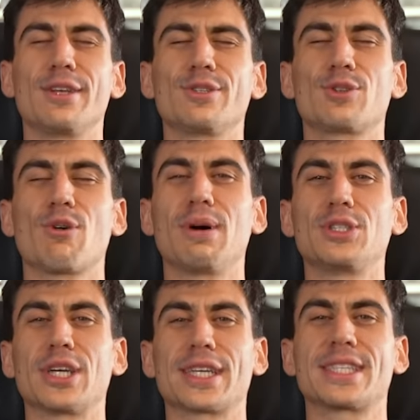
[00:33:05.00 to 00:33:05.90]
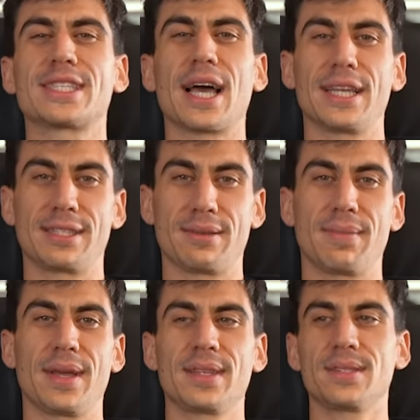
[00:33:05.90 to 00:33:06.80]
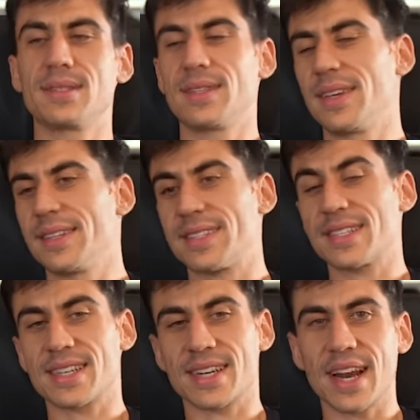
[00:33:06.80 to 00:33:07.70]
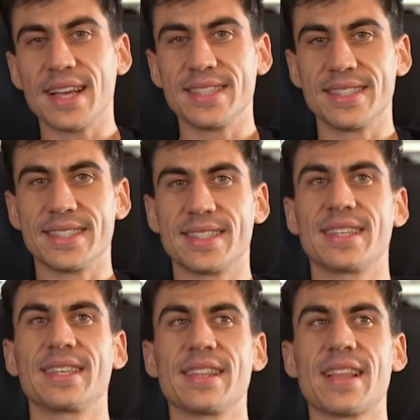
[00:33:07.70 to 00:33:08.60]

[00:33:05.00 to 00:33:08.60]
so much excitement. It's crazy.